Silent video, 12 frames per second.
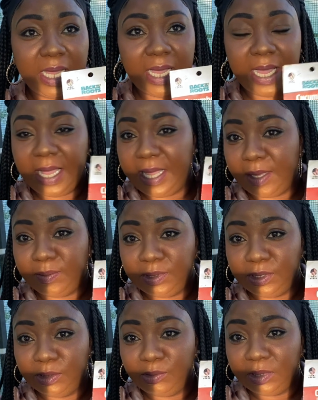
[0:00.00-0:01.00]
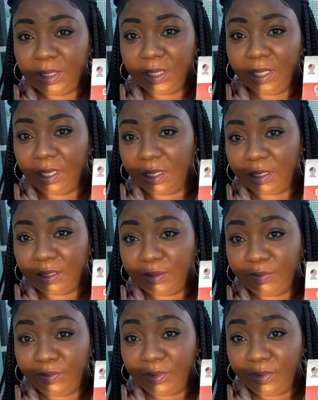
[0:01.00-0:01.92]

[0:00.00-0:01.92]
I absolutely love